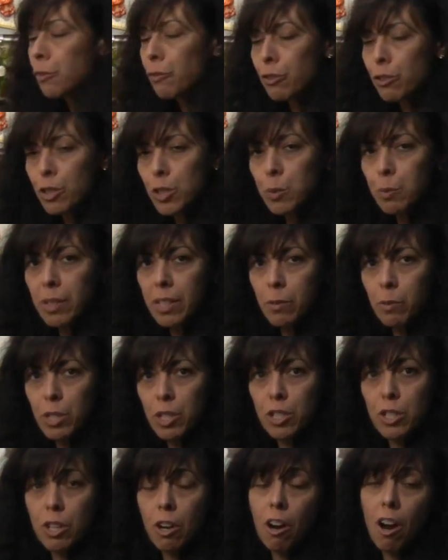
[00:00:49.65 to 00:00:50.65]
first one,
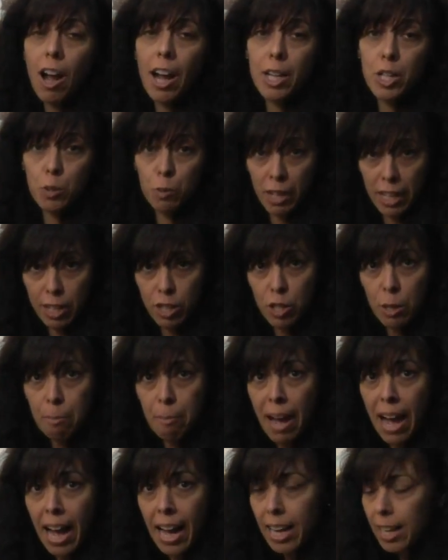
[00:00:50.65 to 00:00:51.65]
which is our hydrangea
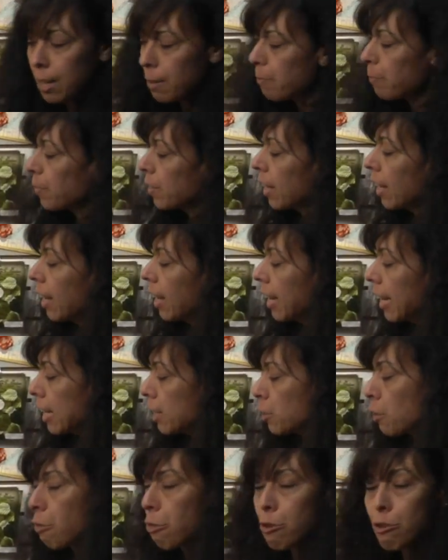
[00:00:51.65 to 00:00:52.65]
pack.
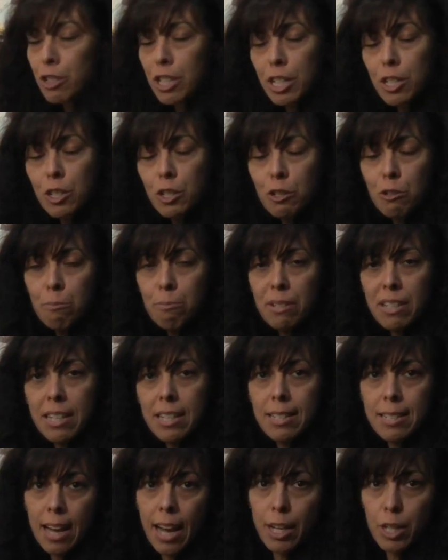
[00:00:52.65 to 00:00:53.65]
It's a
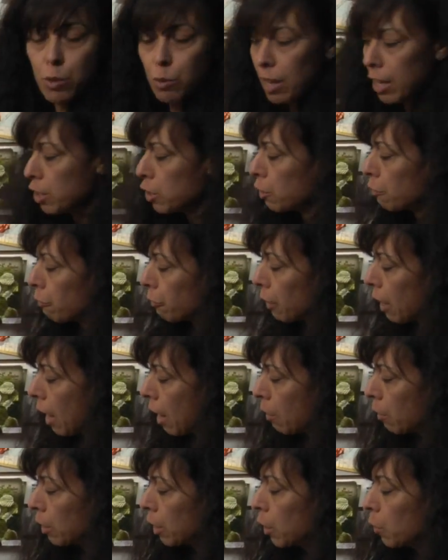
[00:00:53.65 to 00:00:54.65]
32-piece hydrangea
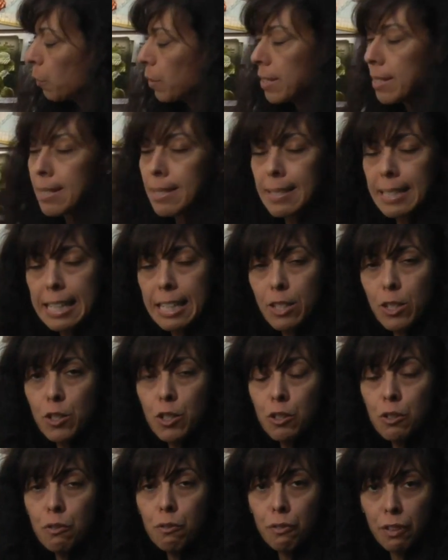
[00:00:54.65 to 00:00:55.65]
flower with 6
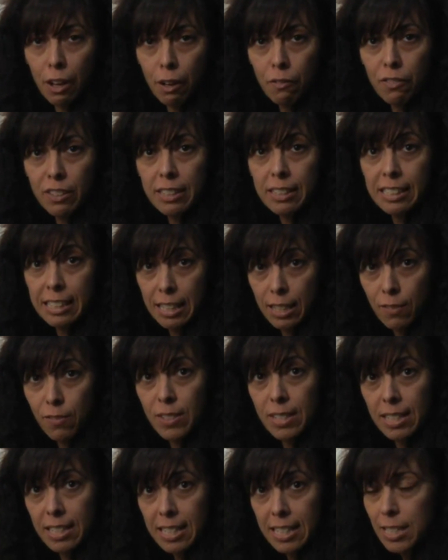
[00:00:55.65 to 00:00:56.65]
new velvet
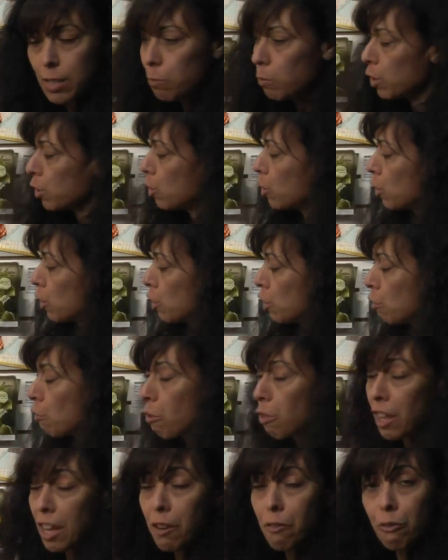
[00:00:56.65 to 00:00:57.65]
leaves in it, which is a new
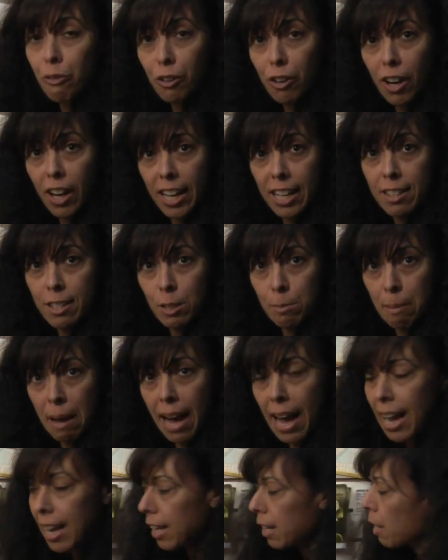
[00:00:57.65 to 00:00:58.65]
thing in this
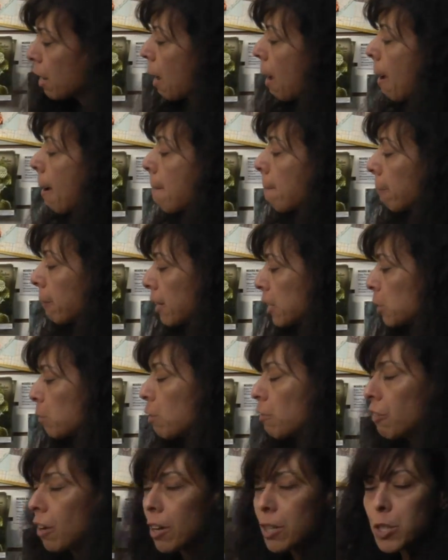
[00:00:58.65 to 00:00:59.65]
pack. Plus,
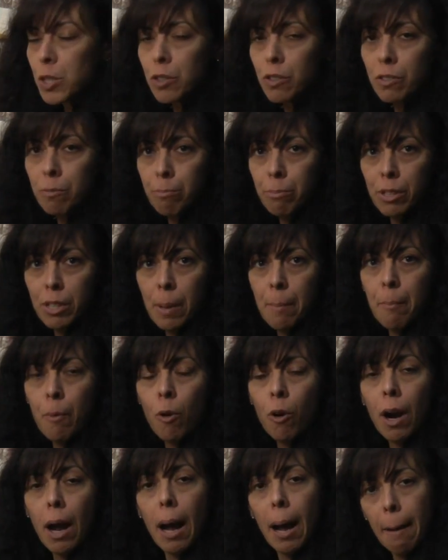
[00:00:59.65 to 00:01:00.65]
we've also put a
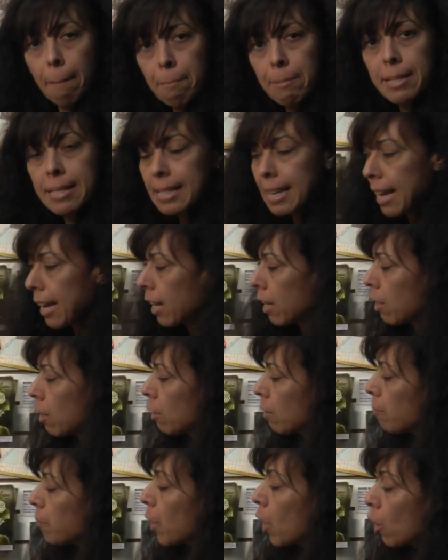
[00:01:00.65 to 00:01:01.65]
more
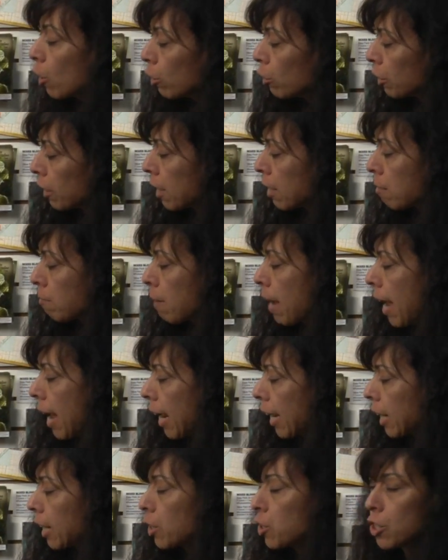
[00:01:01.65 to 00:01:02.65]
upscale looking
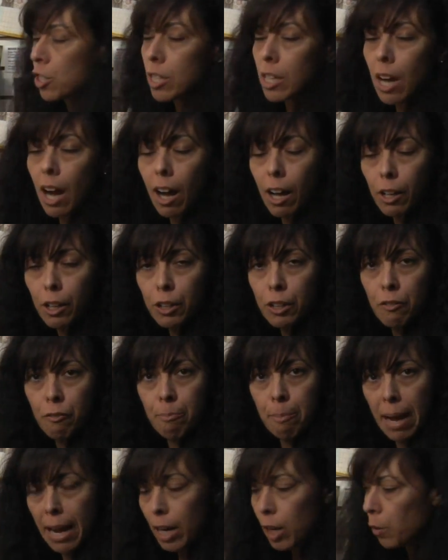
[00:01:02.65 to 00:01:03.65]
package and color of
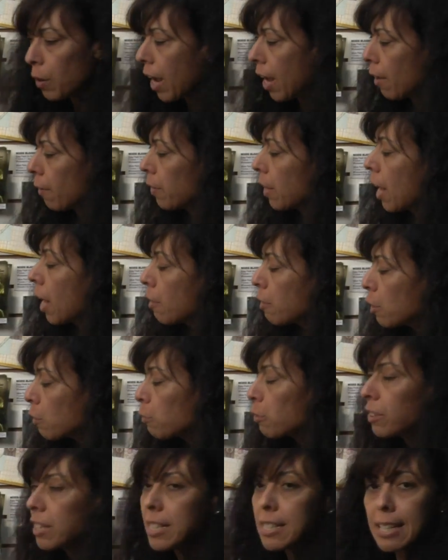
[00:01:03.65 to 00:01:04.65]
background that
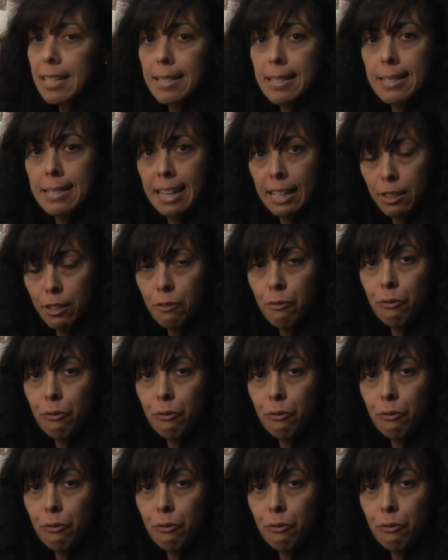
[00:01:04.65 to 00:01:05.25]
really does set the